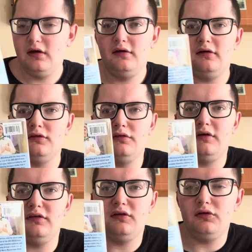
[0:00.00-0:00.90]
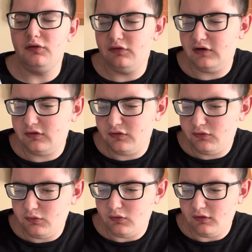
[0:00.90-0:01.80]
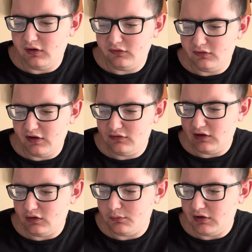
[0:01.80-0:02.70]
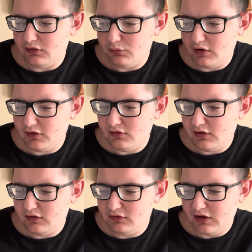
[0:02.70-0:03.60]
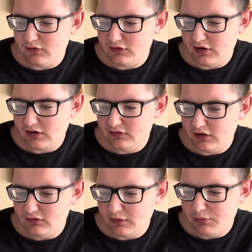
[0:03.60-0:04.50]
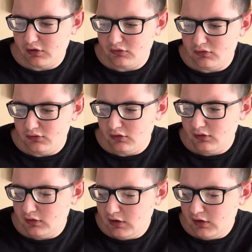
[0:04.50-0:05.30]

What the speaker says: This one says includes 6 stories. Dance Like Nobody's Watching, Soundcheck Part 2.